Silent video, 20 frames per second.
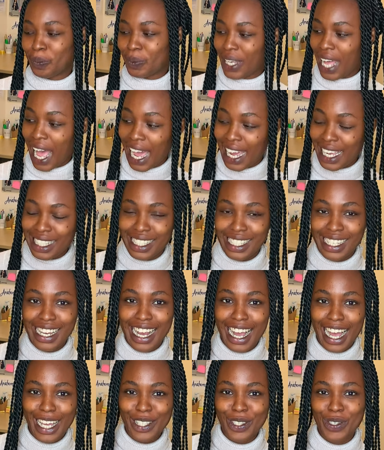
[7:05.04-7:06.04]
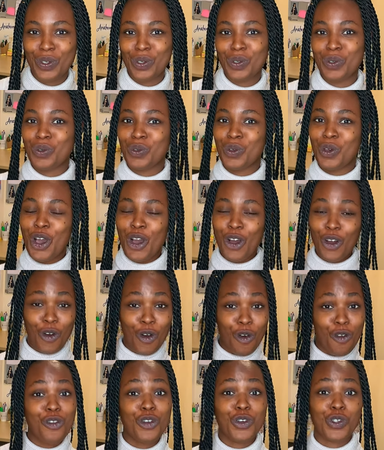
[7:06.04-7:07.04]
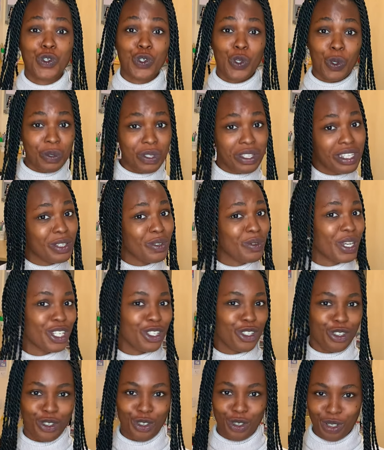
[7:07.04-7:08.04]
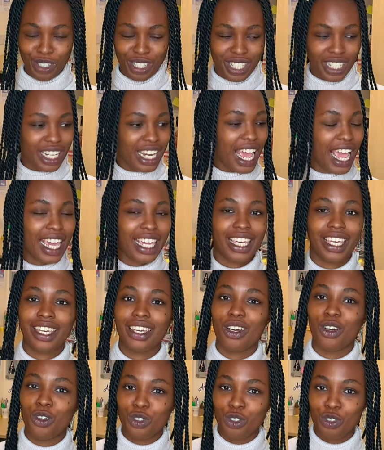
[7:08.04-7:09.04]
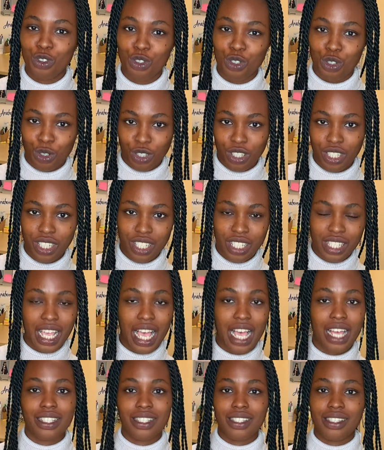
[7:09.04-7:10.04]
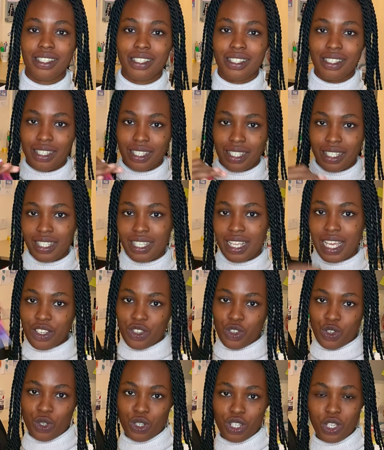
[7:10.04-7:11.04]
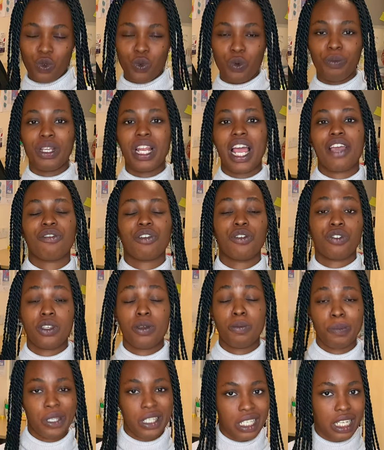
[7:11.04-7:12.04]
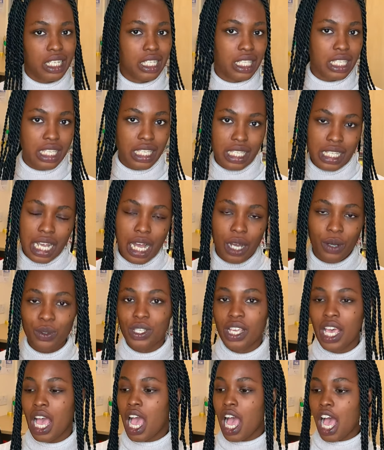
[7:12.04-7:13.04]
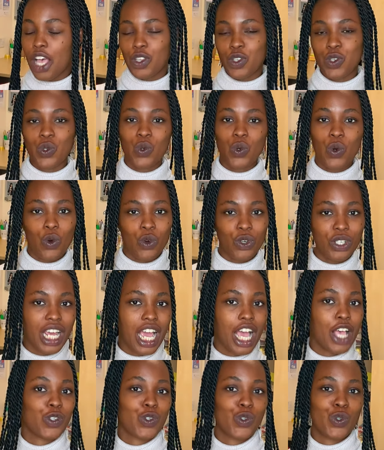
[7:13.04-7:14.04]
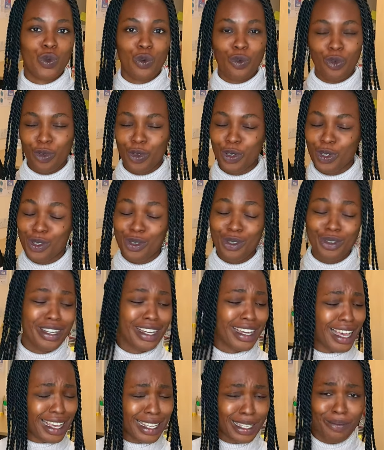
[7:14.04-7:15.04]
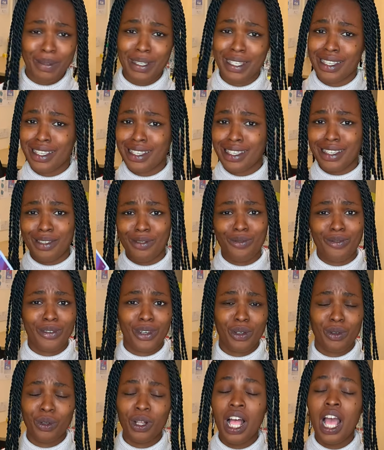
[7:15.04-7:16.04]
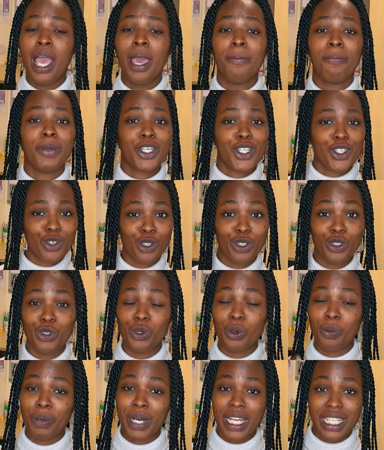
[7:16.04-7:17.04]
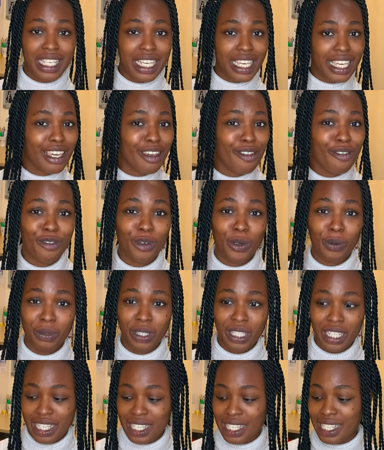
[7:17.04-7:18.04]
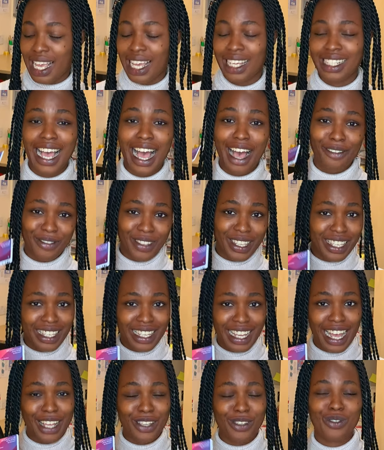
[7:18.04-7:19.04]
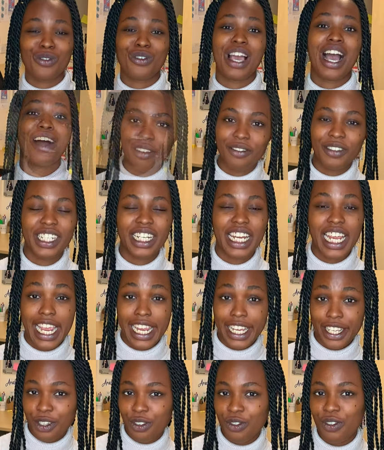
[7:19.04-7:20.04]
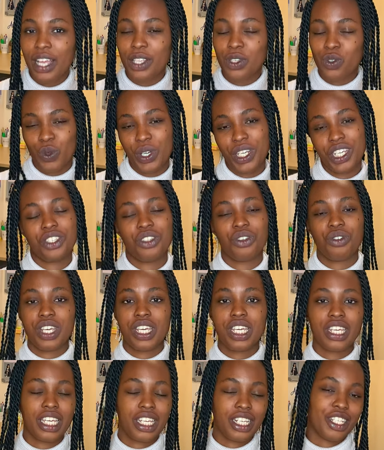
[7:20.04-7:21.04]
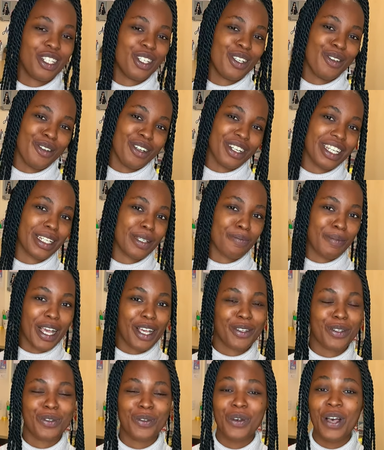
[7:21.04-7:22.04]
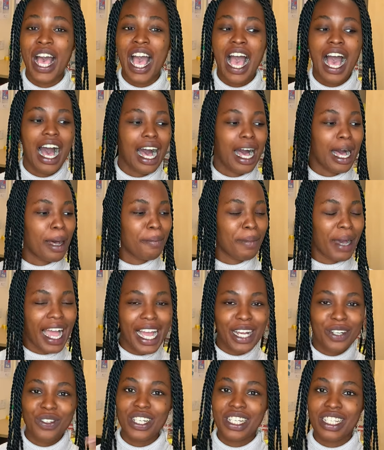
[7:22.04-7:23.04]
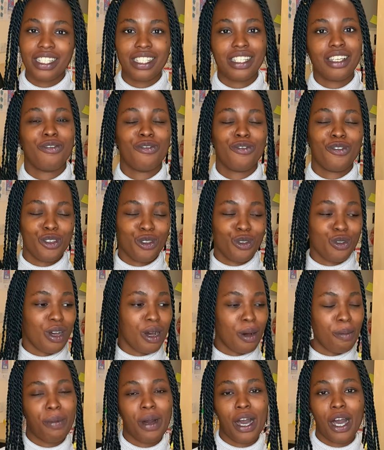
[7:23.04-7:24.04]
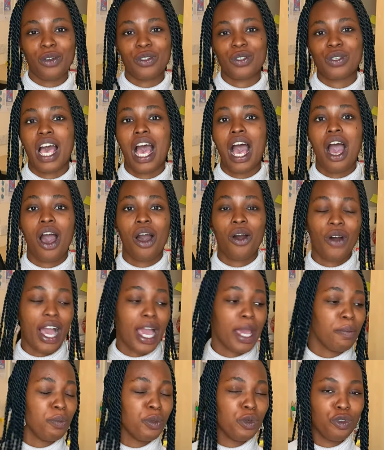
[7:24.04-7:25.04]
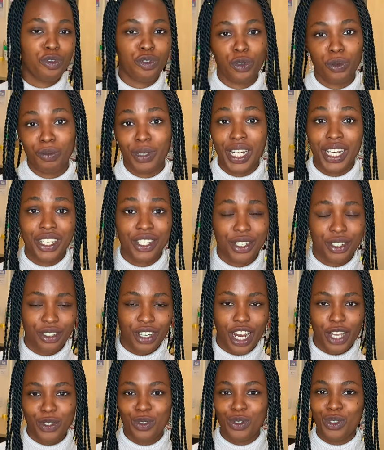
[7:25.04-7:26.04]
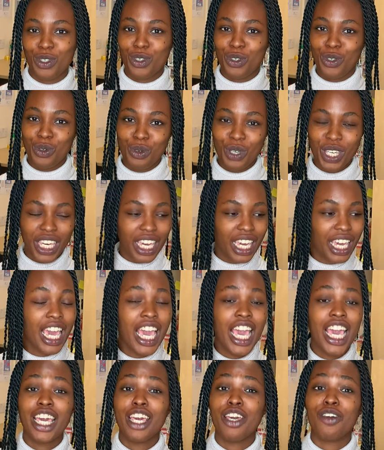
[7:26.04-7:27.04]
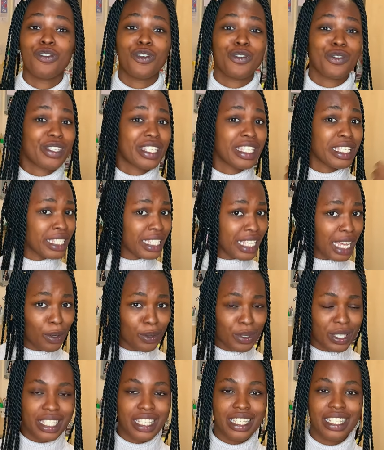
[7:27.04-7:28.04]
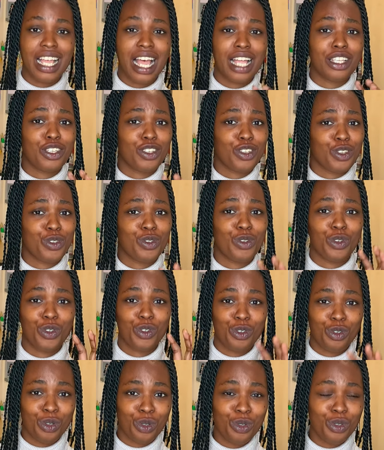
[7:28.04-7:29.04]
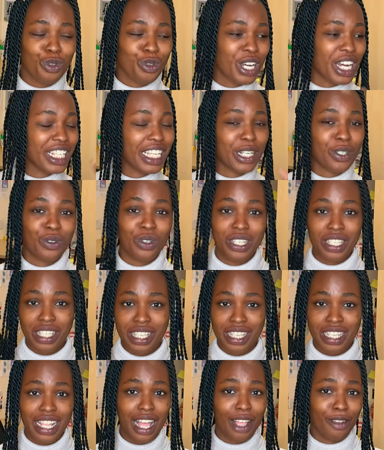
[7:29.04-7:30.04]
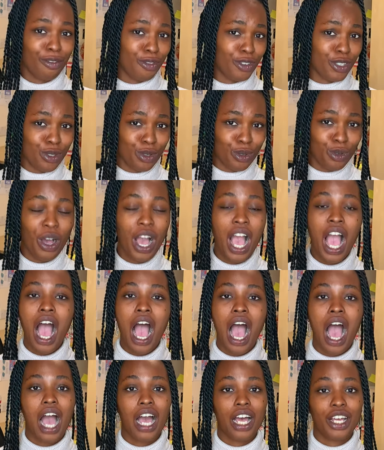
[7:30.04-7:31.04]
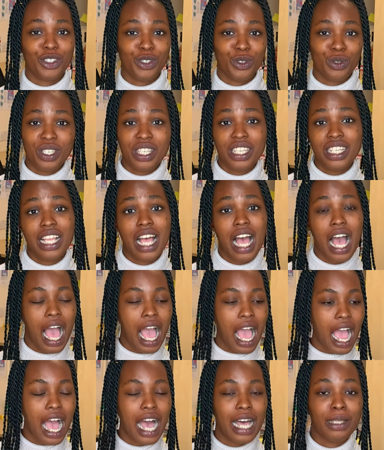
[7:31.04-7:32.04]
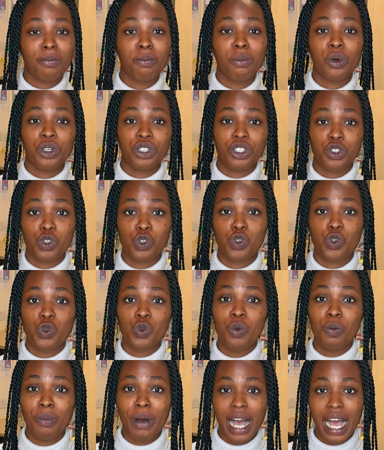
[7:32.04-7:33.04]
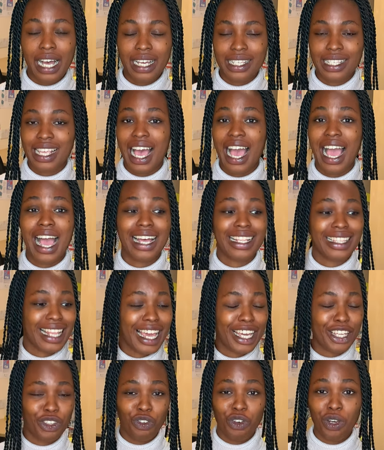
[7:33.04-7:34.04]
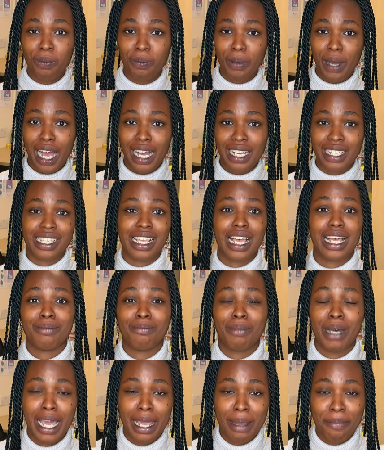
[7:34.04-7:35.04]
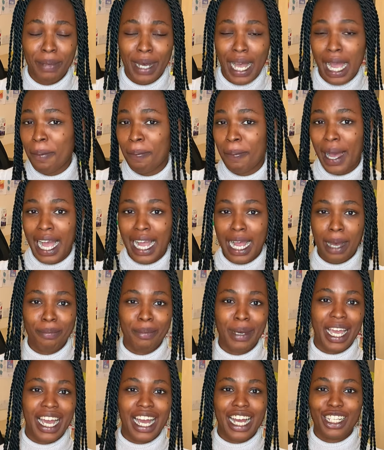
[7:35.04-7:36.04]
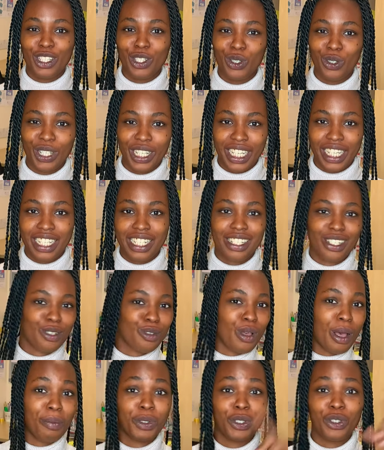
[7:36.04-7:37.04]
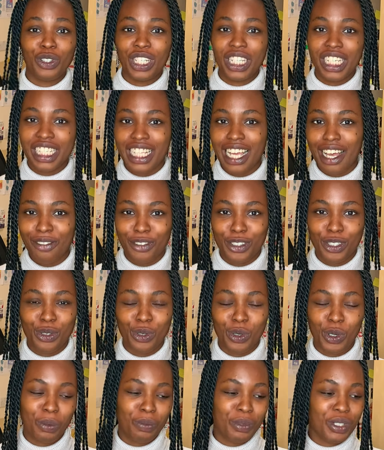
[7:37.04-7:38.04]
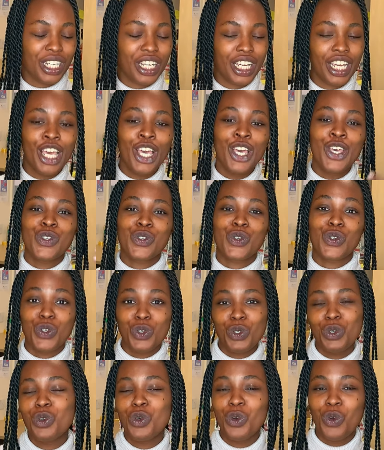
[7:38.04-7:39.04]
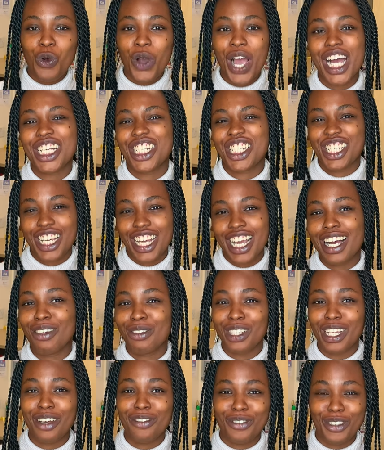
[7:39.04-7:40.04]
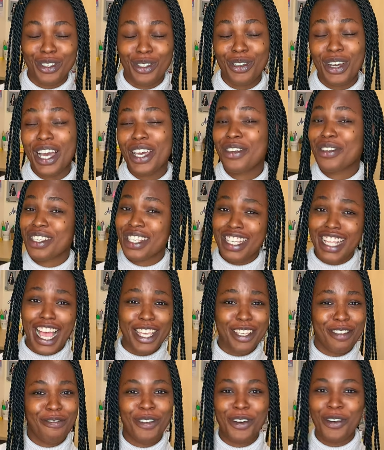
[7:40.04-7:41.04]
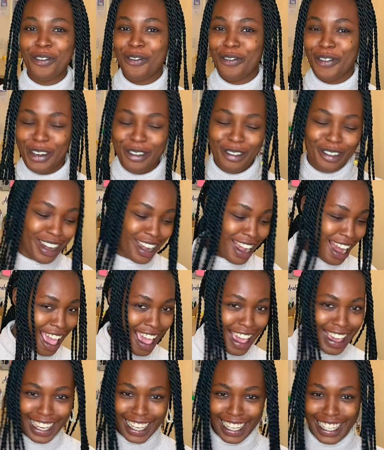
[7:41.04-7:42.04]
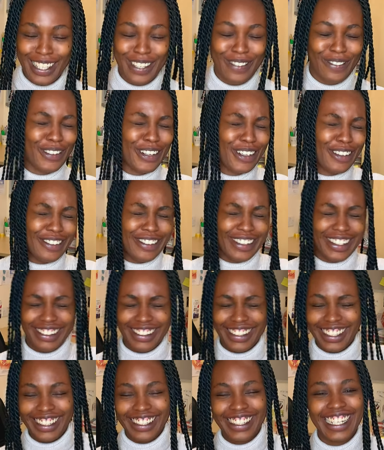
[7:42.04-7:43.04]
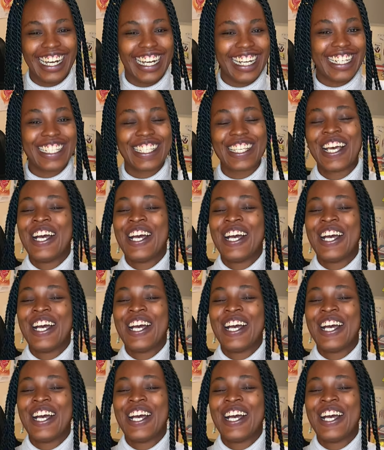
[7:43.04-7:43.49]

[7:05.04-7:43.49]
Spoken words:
ID card to go for subsequent journey, like other journeys, and the next journey will be like 15% discount and so on and so forth. So guys, please, this is real. Make sure you're partaking from this and have this card so you have an extra 23 kg luggage bag. So I actually did a video about how I moved from Nigeria to the UK. If you're still doubting that this is not true, you can actually see that video and you see that I had more than two bags. I had like three bags and my backpack and my hand luggage. So I'm going to link that video up there, so you go and check out that video and you see that it's for real. Like, it's for real, you guys.